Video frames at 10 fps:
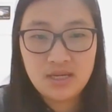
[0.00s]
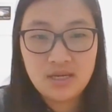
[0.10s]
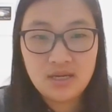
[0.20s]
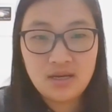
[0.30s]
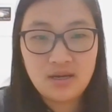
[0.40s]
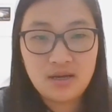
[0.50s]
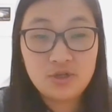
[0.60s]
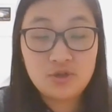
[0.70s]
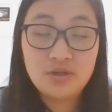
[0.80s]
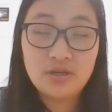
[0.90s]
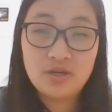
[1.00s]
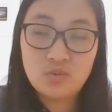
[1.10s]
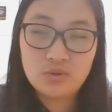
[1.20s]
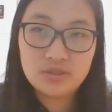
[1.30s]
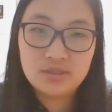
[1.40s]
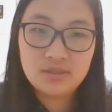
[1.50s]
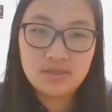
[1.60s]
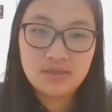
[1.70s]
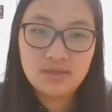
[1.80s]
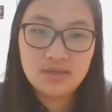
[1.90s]
Actually, it was
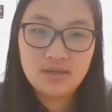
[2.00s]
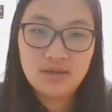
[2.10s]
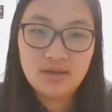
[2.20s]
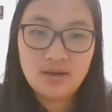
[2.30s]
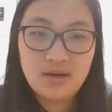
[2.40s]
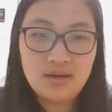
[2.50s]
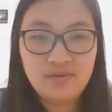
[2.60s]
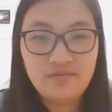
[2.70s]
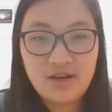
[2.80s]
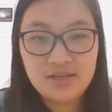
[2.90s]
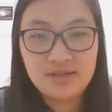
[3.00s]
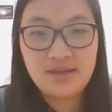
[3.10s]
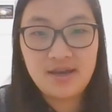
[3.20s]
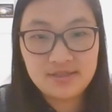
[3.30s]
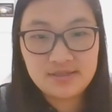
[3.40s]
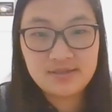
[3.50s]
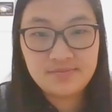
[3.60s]
uninvited guest.